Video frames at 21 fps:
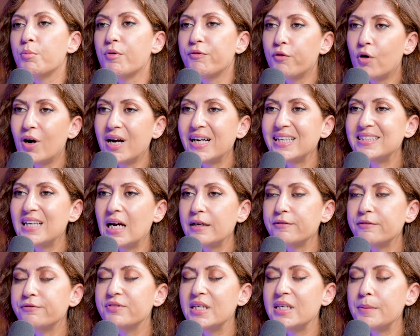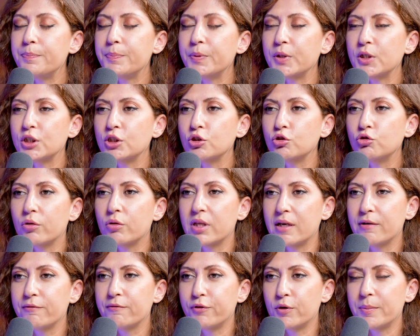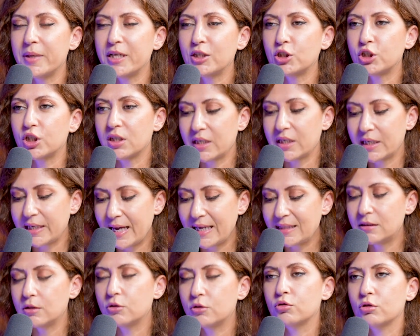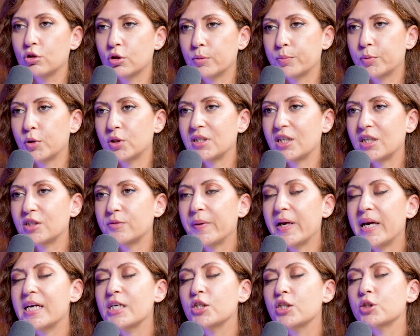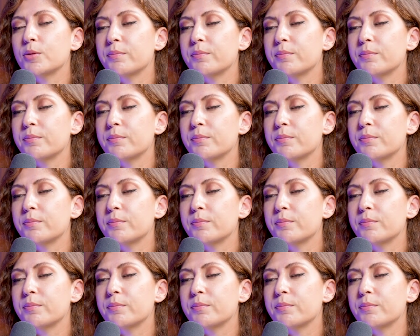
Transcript: Before I dive deeper into the information related to your product page,